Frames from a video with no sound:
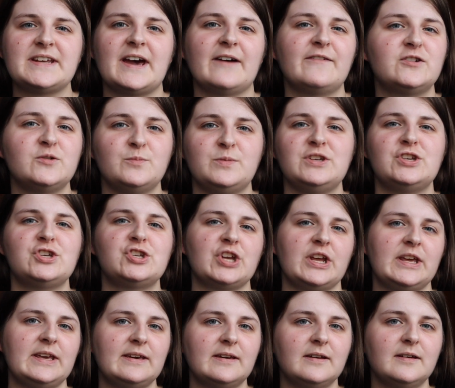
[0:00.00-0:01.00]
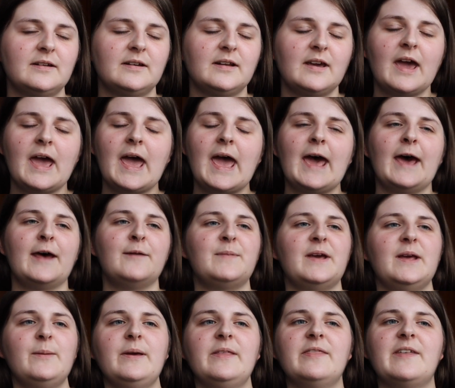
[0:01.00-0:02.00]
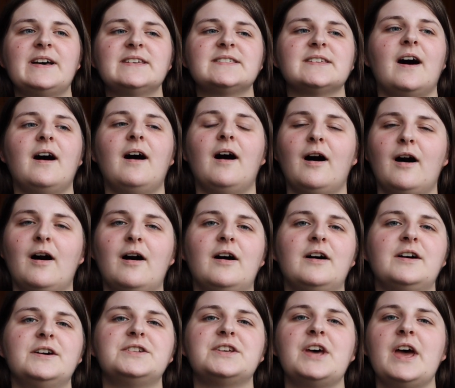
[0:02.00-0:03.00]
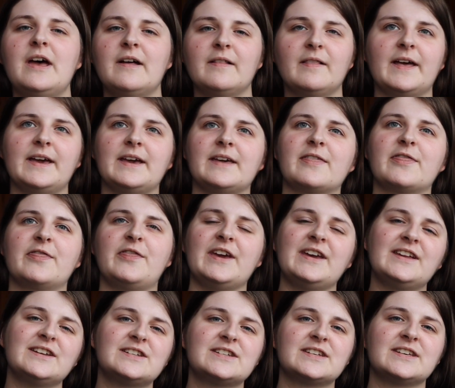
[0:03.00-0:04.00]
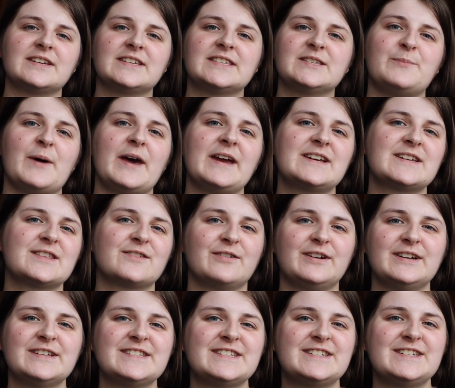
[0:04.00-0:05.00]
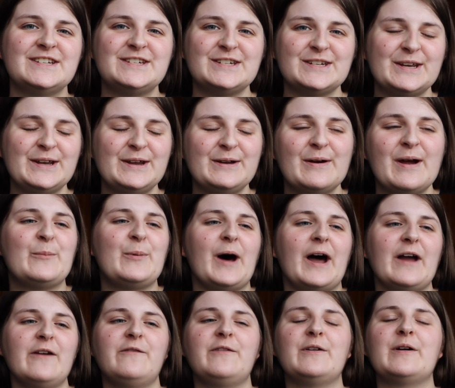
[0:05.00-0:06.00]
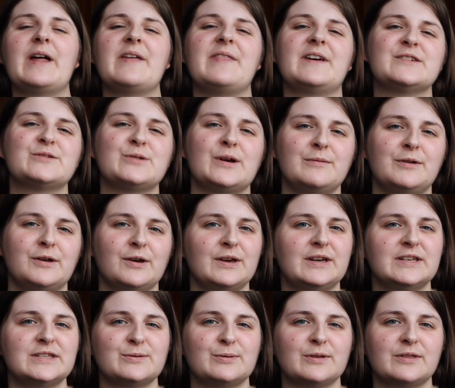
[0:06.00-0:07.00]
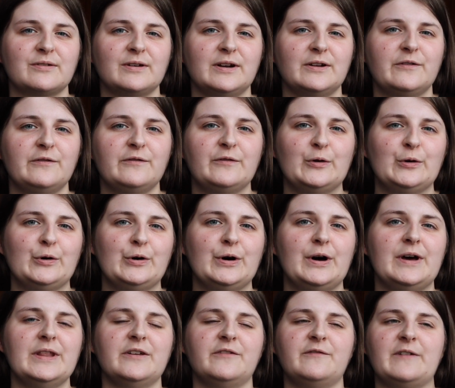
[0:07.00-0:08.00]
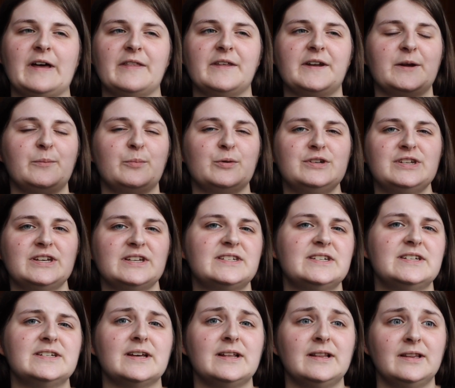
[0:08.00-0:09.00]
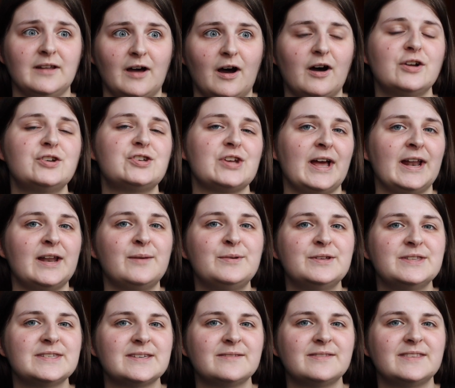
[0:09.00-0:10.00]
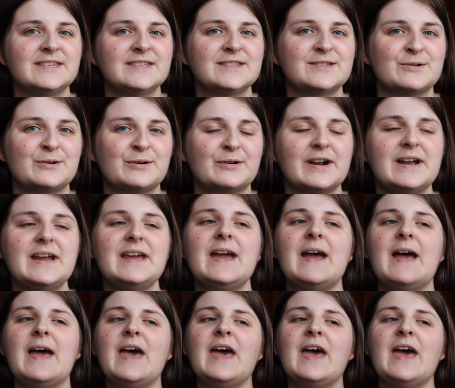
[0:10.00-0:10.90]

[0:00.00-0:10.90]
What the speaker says: have to be shaken, and maybe that's a hard like thing to expect thrillers to do, but I feel like that's what I'm going into a thriller for, and the fact that I predicted large elements of this story story